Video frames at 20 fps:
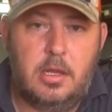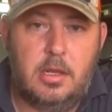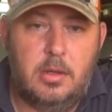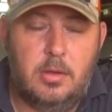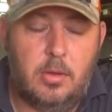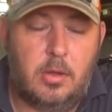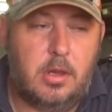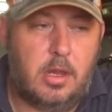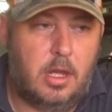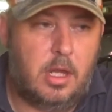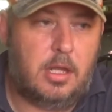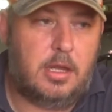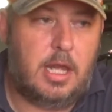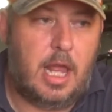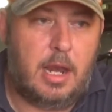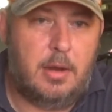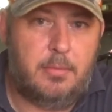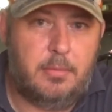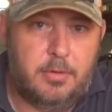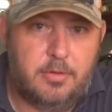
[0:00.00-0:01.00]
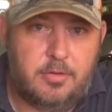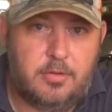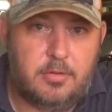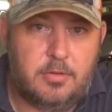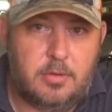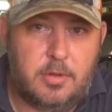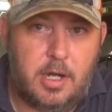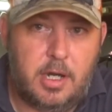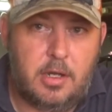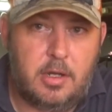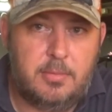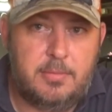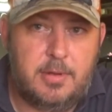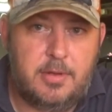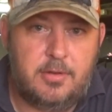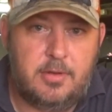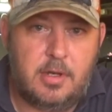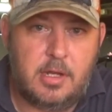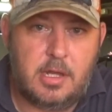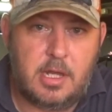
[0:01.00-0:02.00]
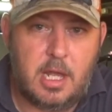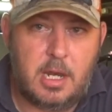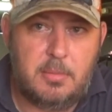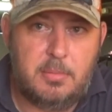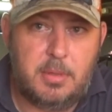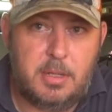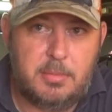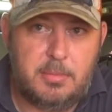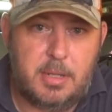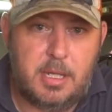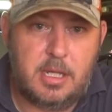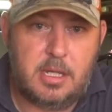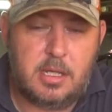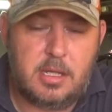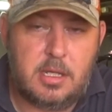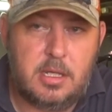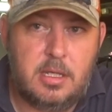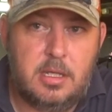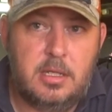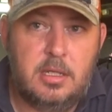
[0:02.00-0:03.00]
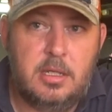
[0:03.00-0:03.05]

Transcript: looks like that original crank I measured is going to be the best